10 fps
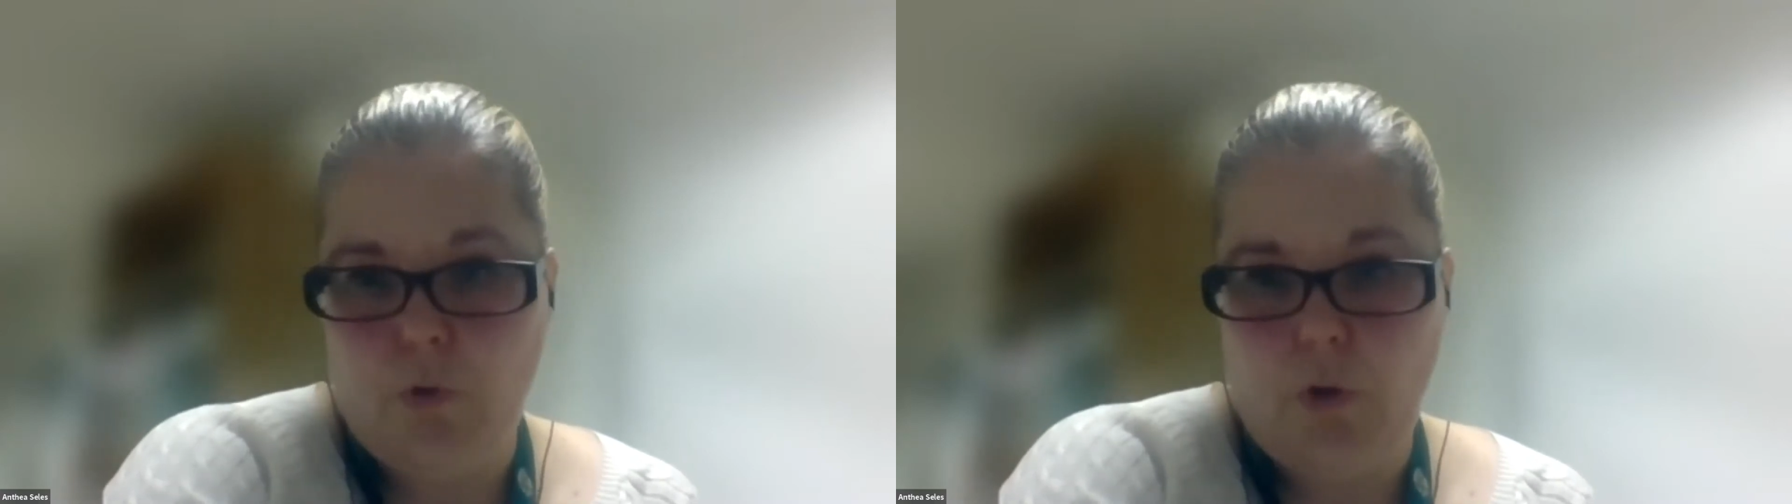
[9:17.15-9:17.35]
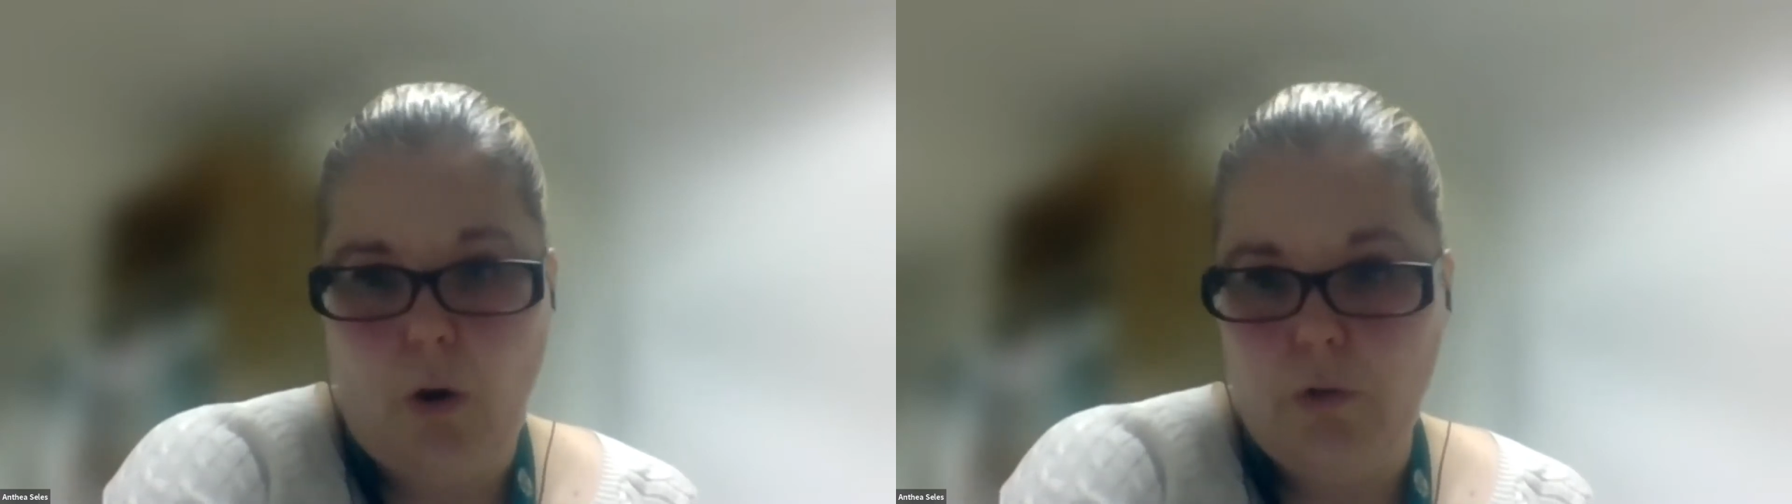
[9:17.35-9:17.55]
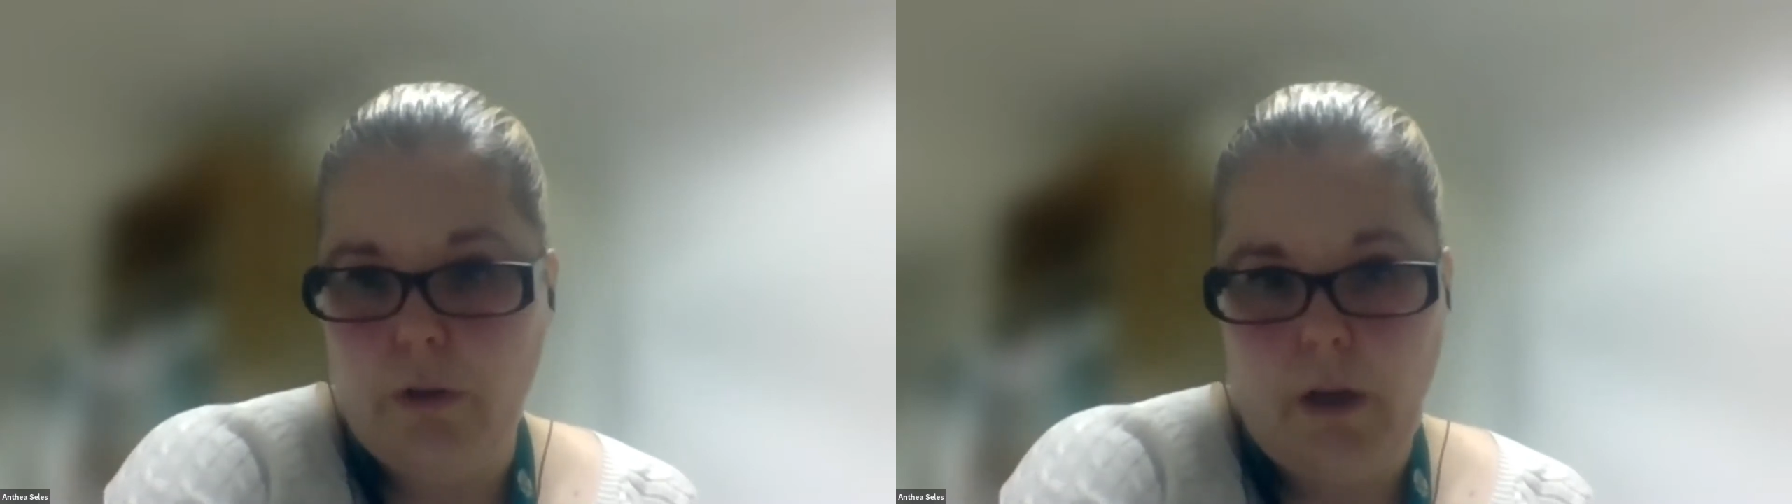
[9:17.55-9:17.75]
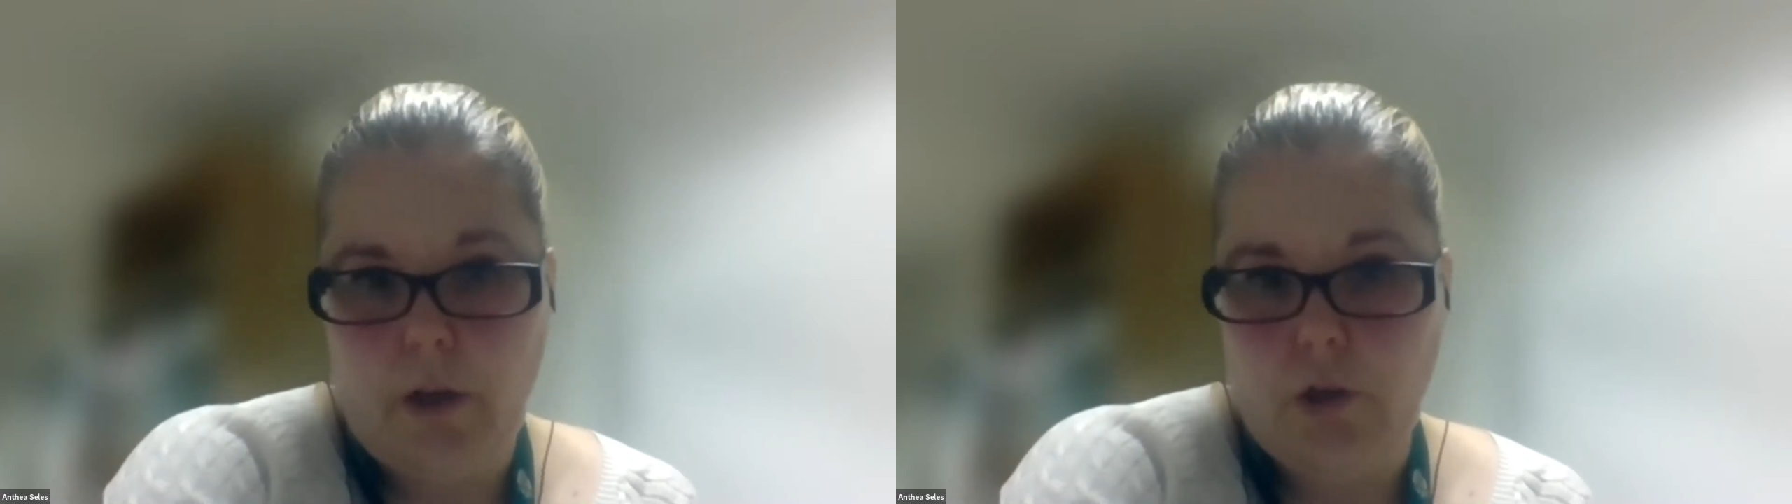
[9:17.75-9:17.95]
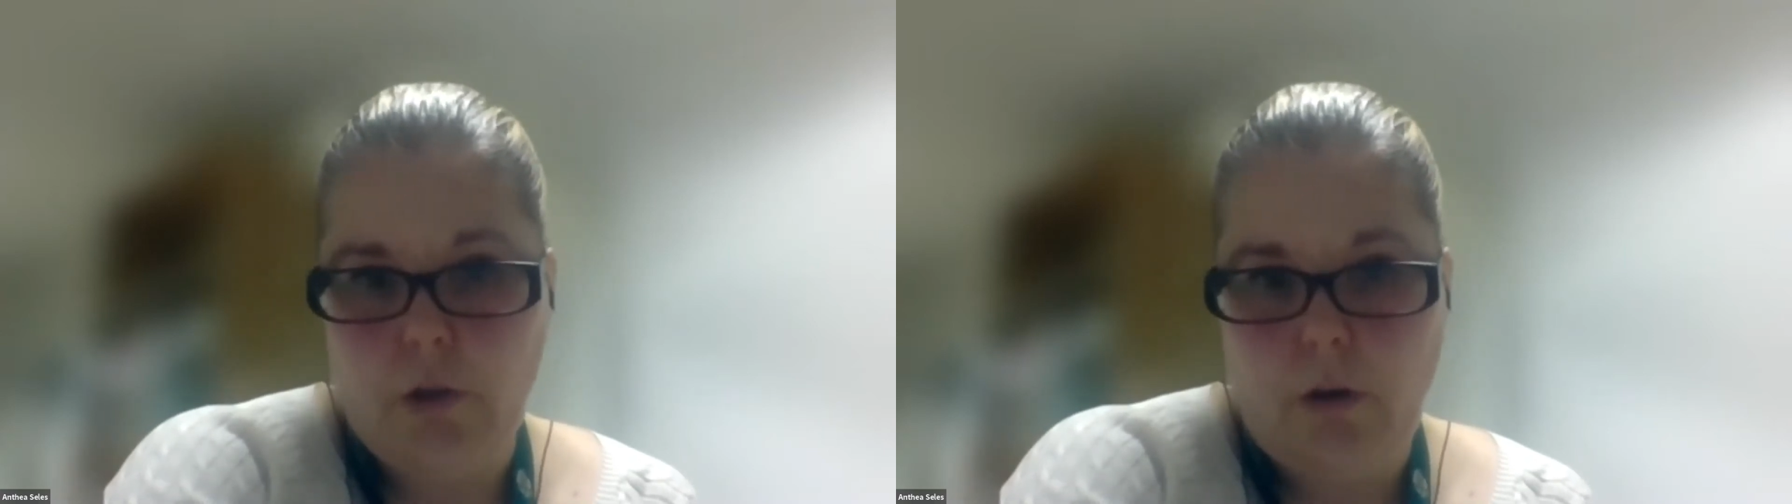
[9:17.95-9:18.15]
go to the
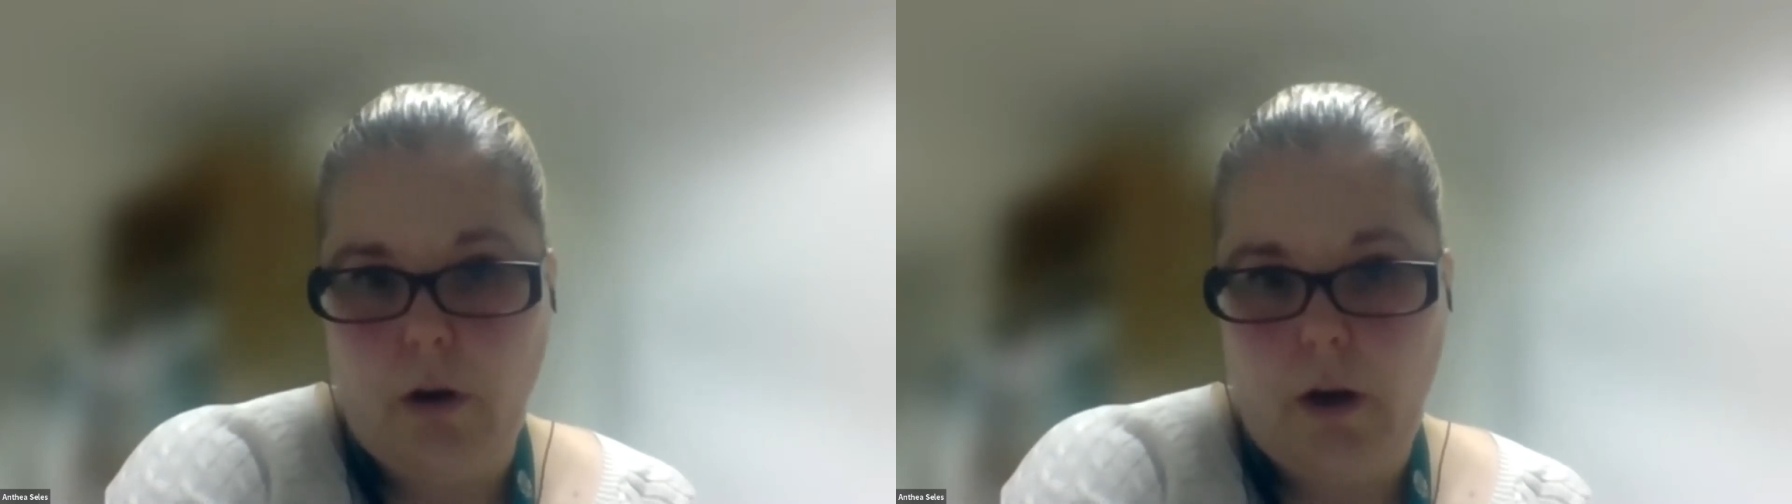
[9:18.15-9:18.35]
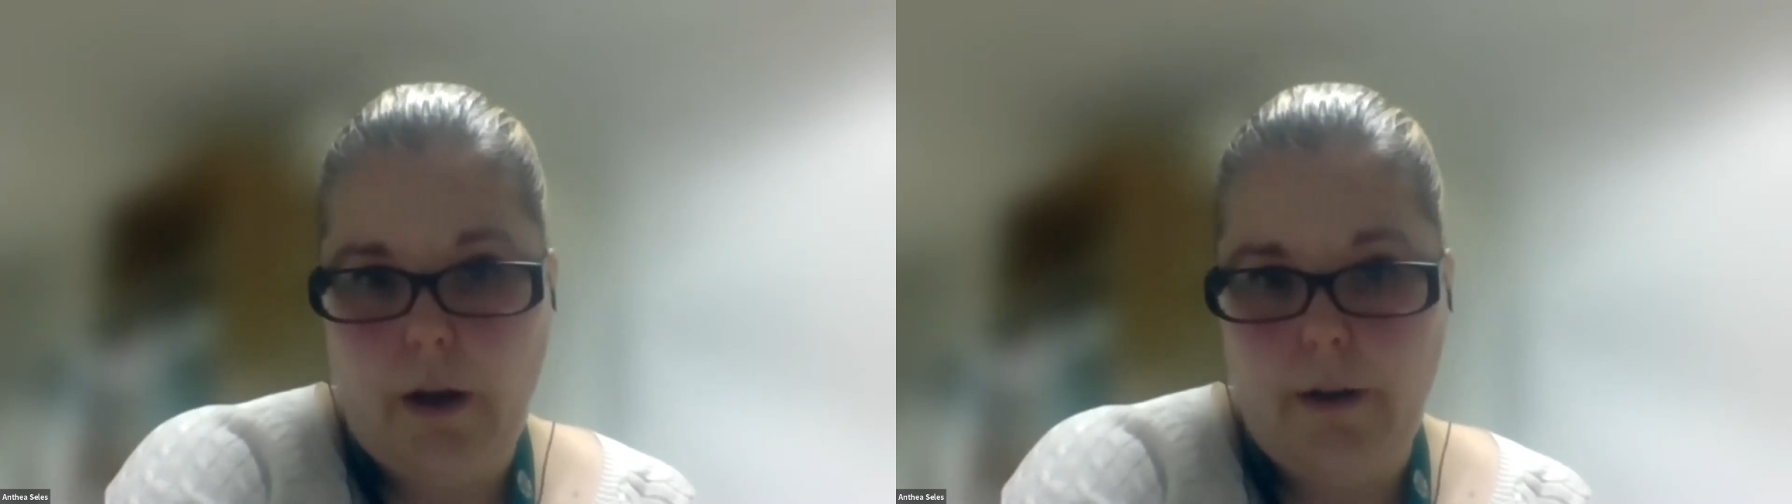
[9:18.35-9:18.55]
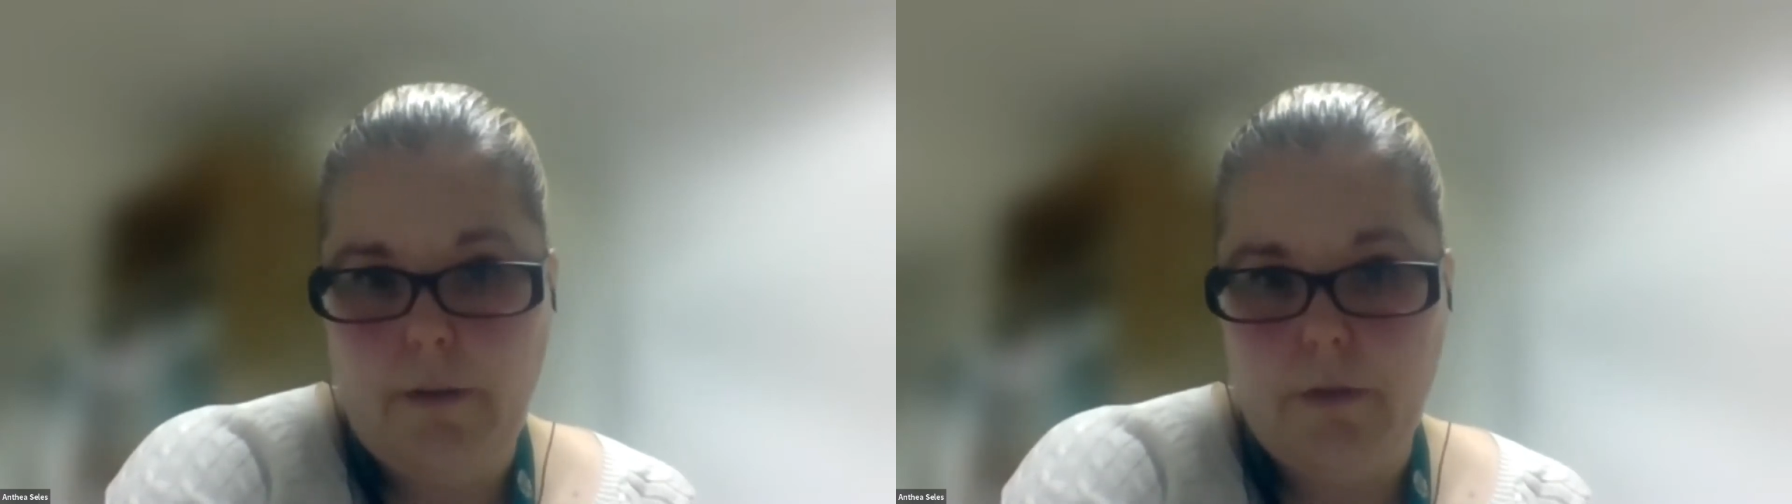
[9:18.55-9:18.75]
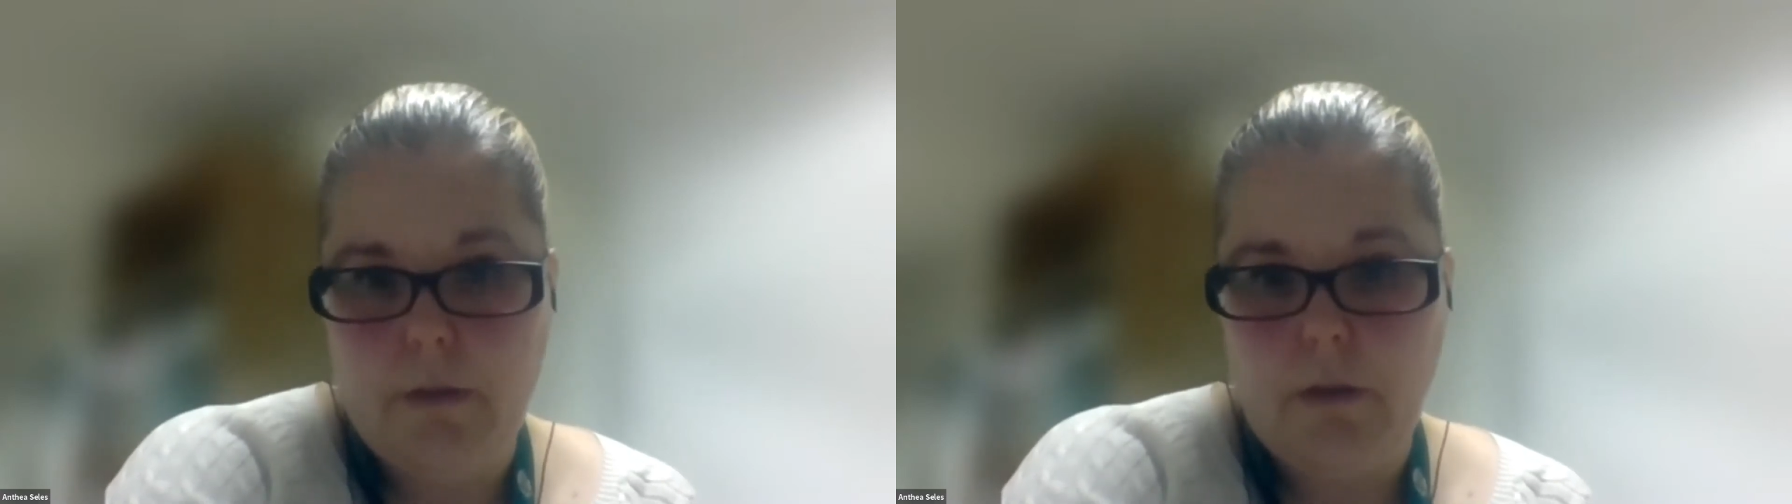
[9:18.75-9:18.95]
National Archives